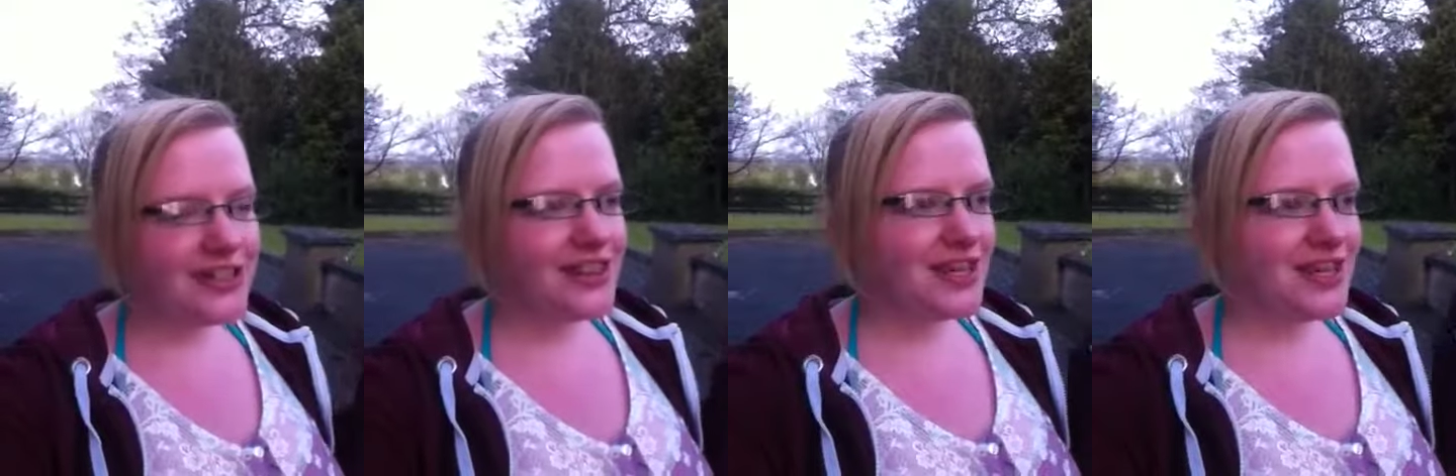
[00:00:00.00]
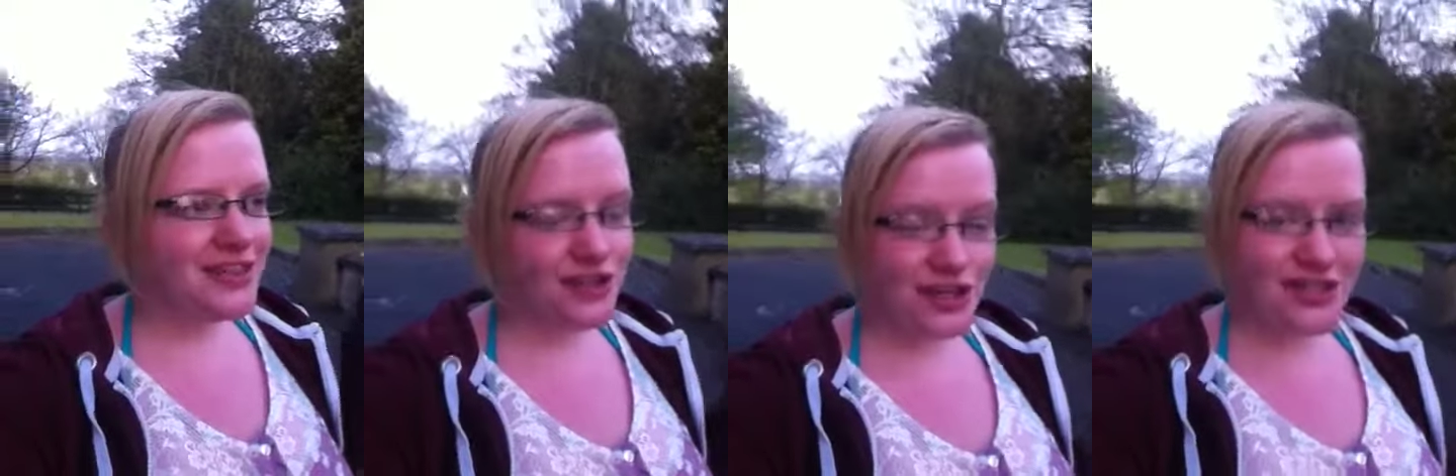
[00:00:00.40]
the
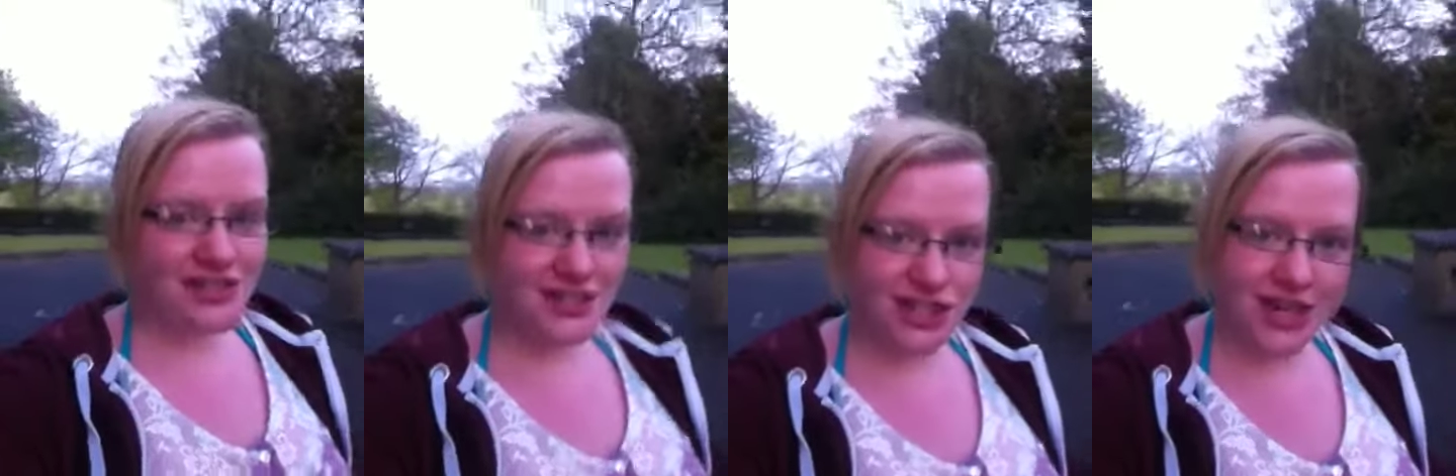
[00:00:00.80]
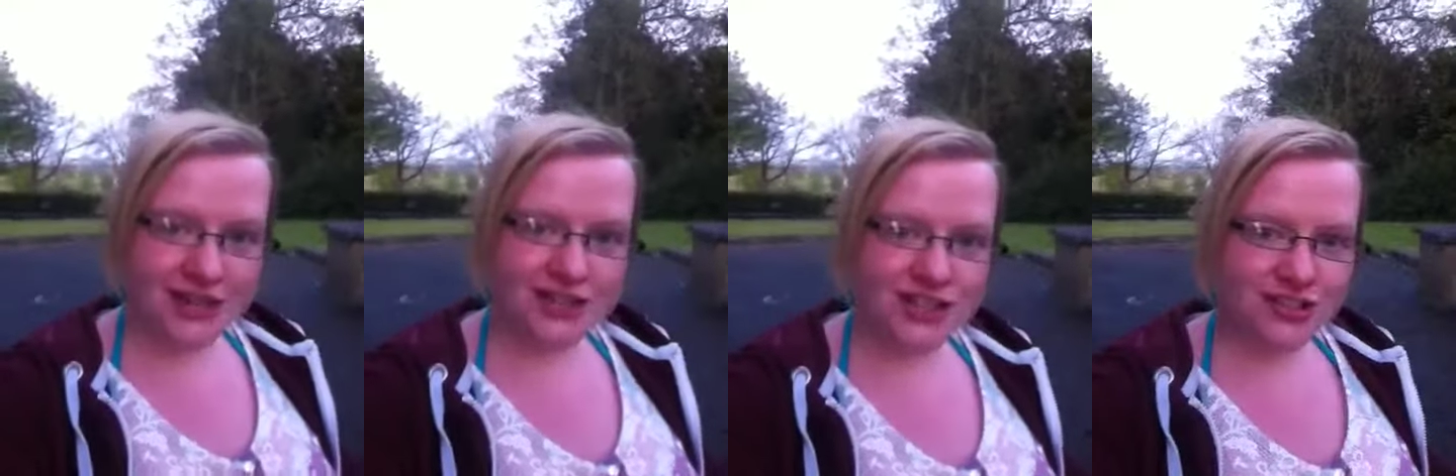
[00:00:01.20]
30-day
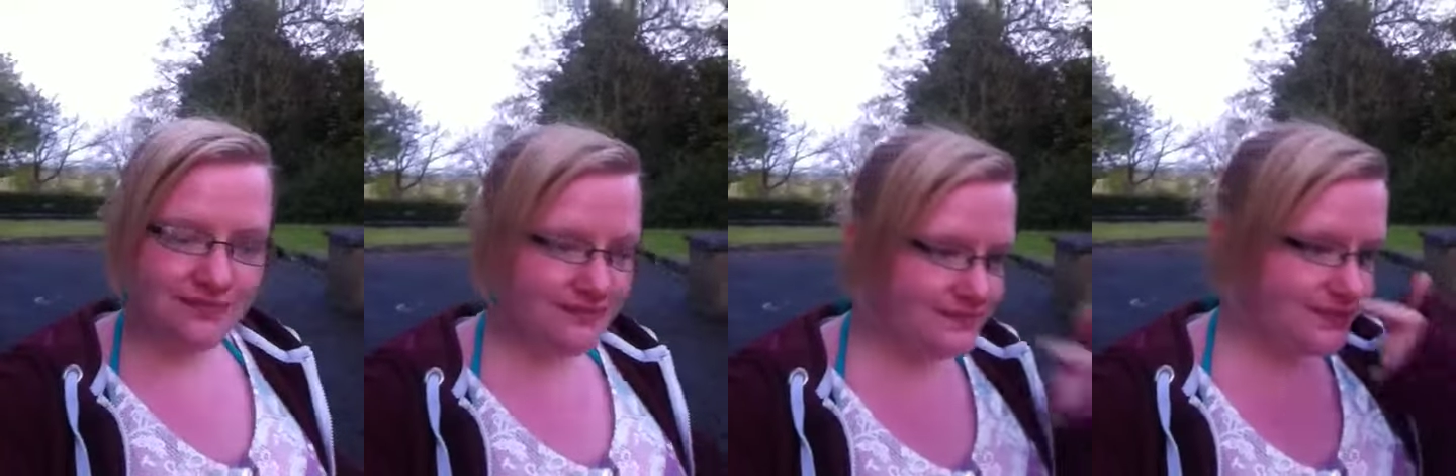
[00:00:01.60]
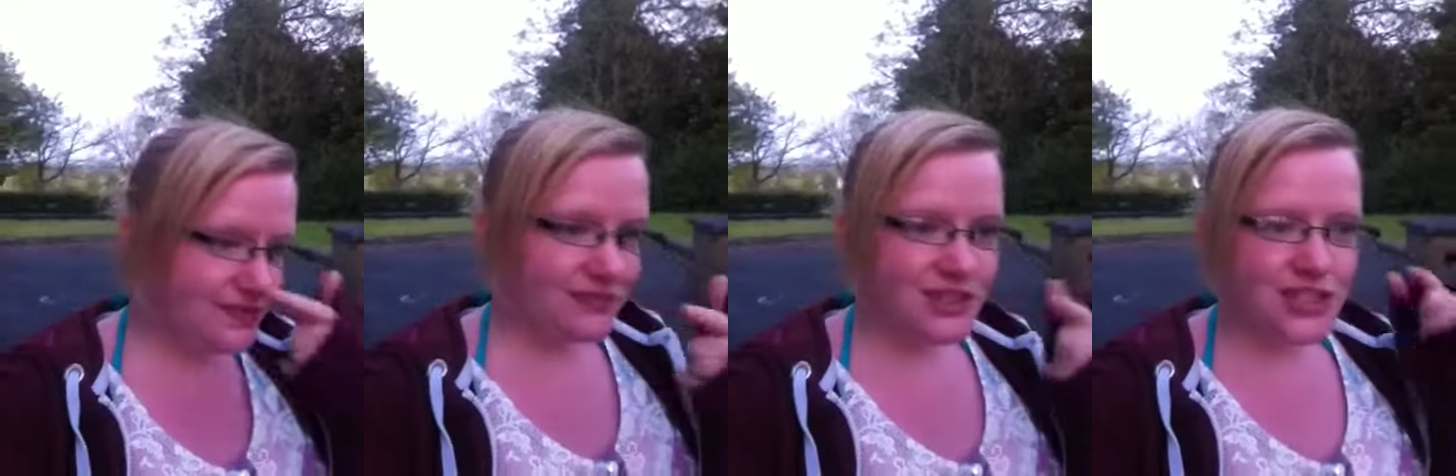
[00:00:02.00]
challenge
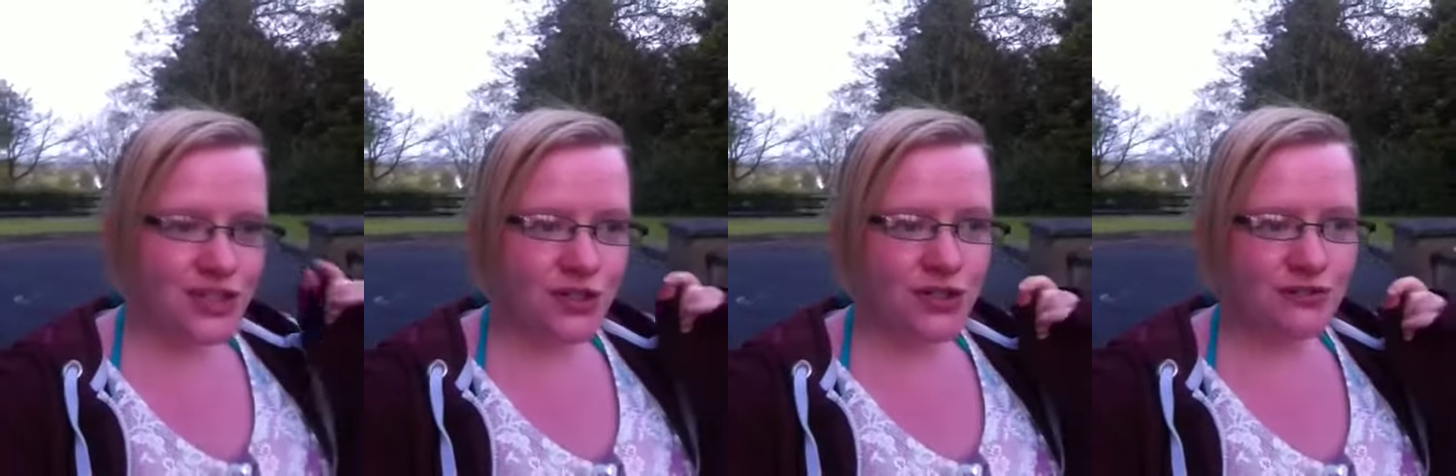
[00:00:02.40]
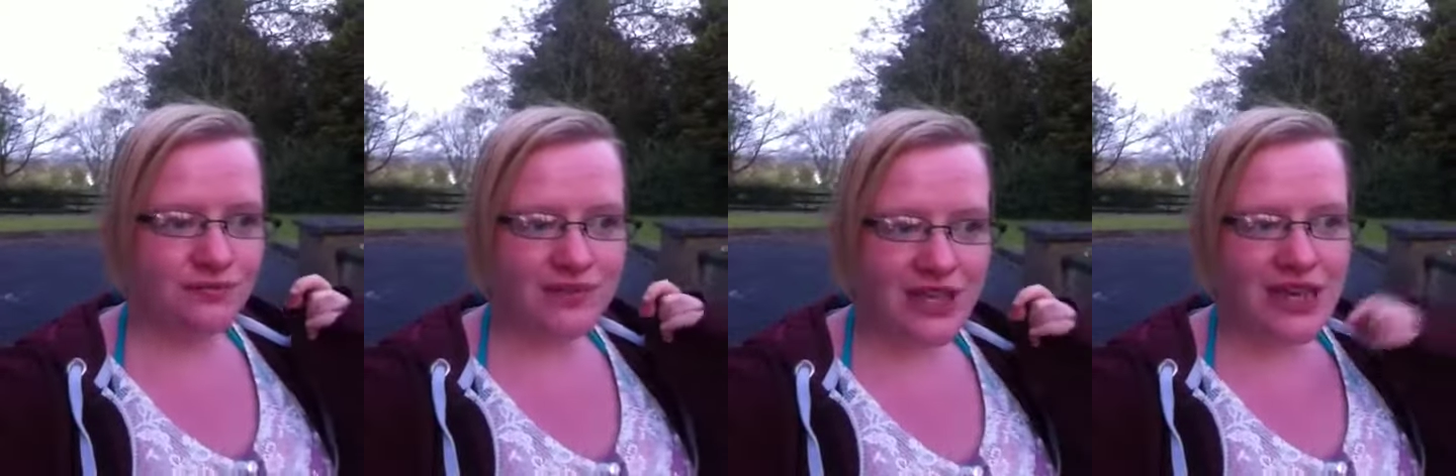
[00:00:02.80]

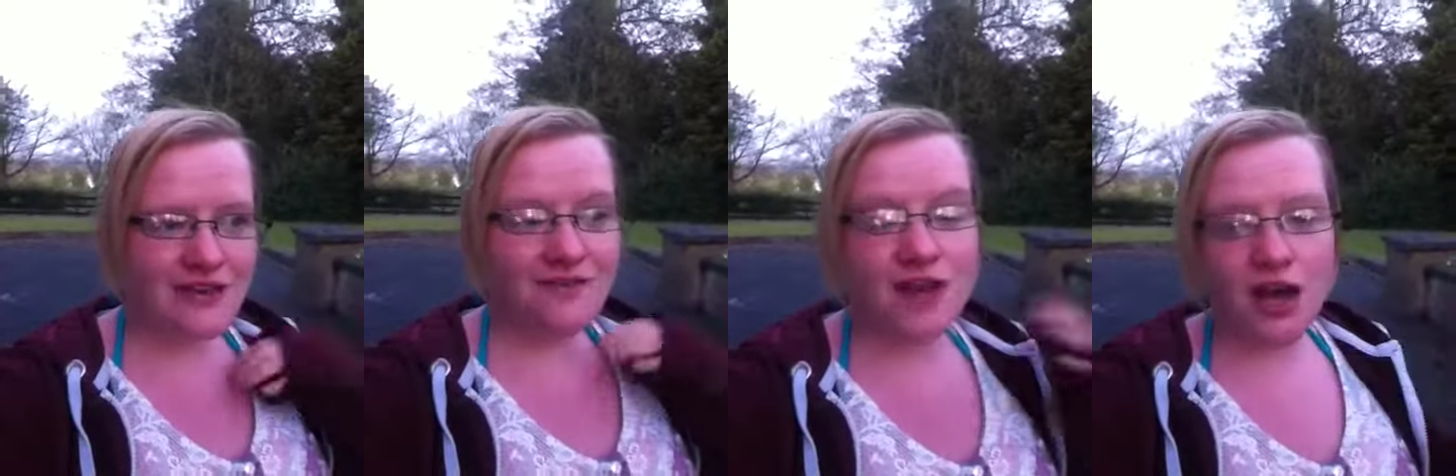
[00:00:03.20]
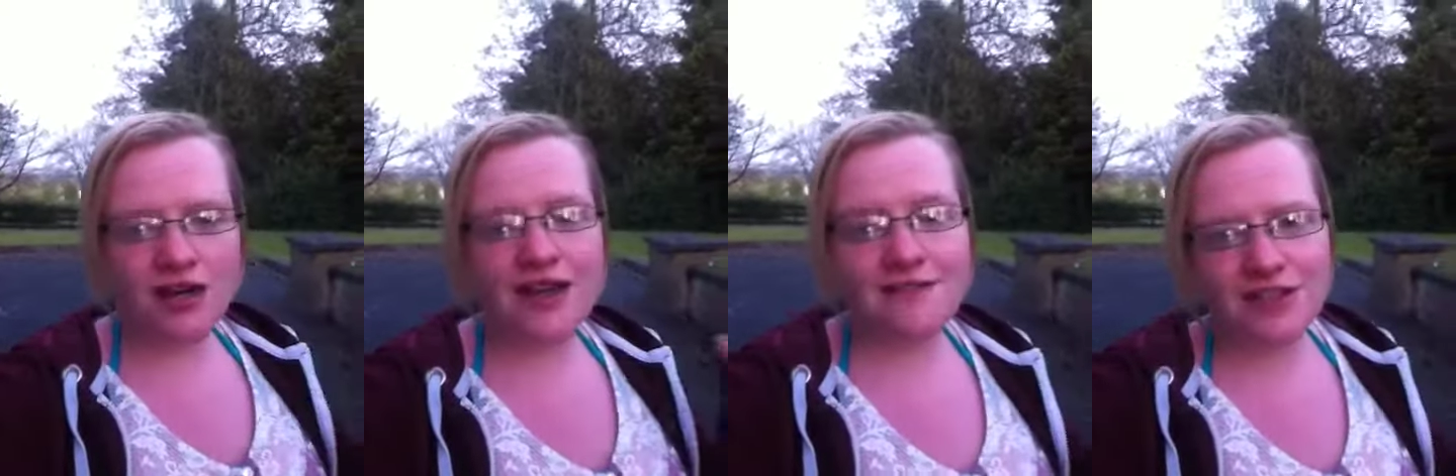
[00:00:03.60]
to
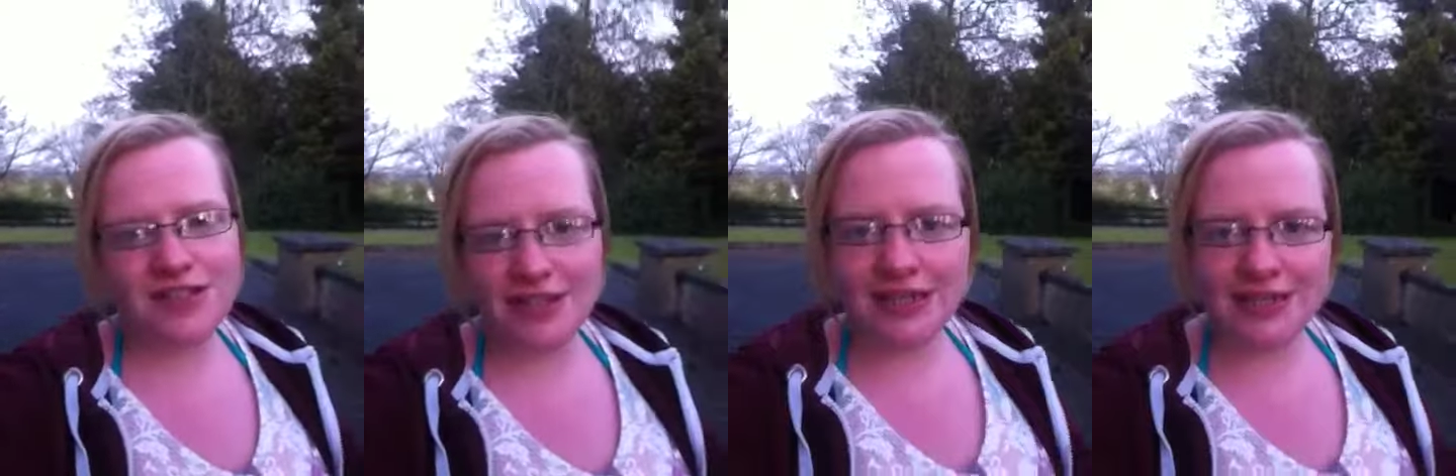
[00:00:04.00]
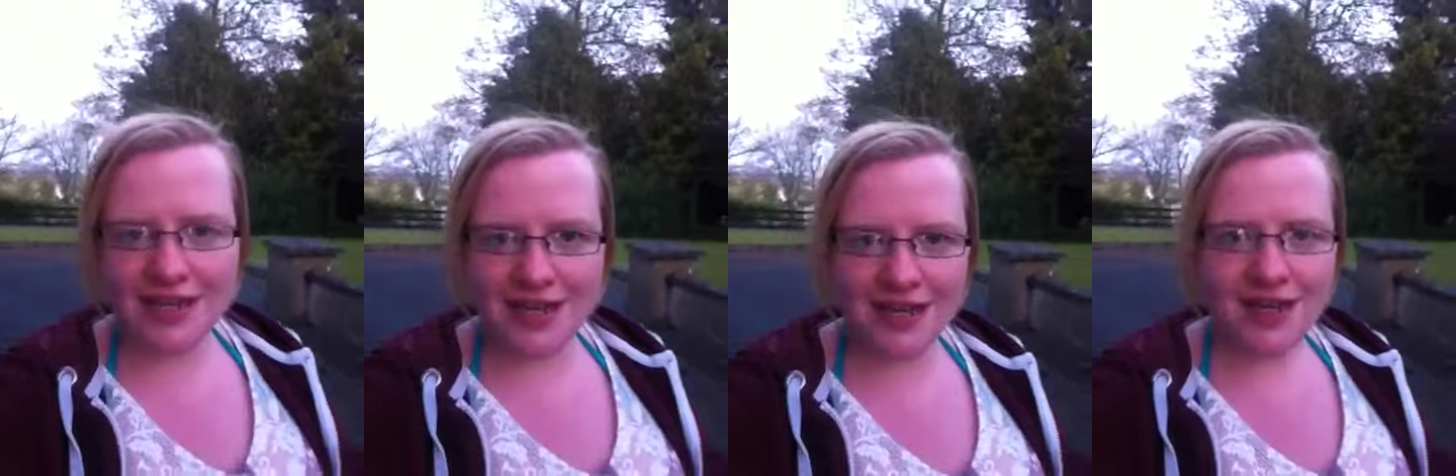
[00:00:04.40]
vlog every single
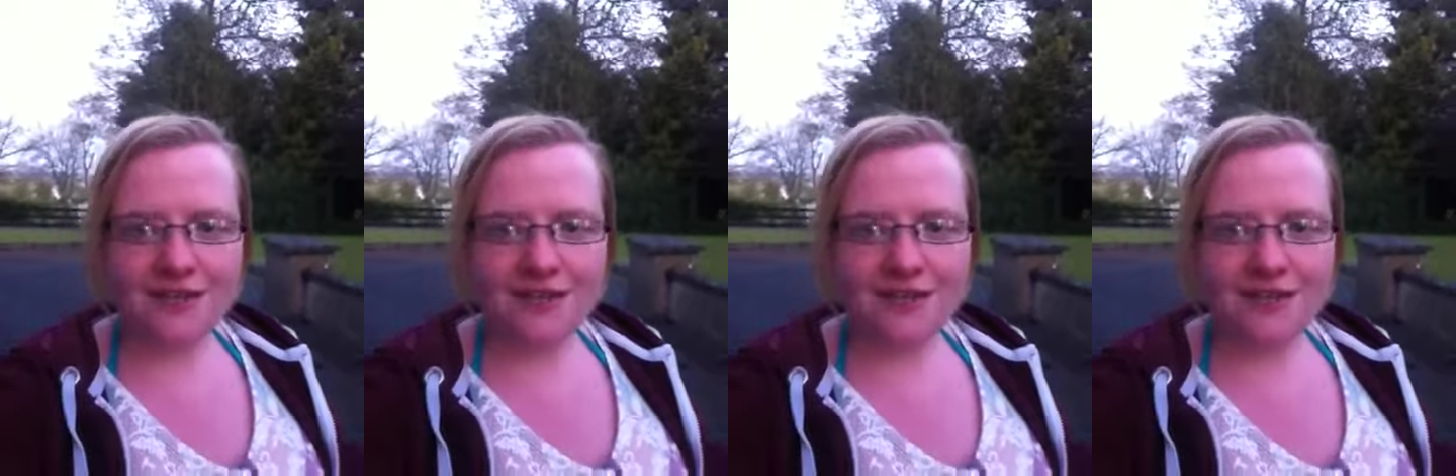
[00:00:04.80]
day